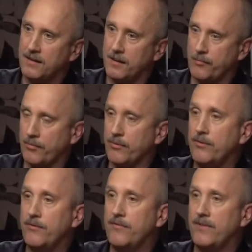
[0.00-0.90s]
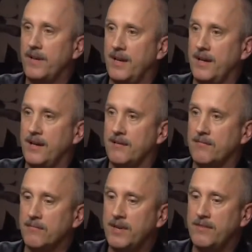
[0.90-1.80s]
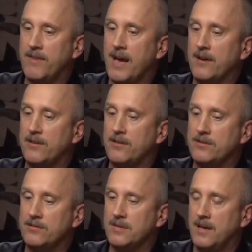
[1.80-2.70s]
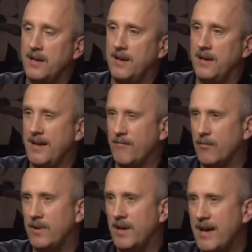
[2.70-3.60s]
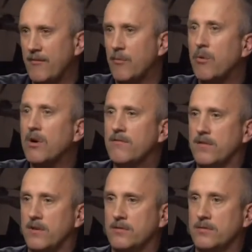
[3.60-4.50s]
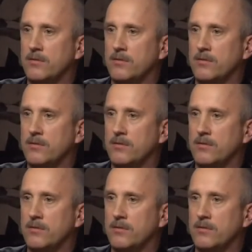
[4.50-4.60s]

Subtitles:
a proof and read values and have a workflow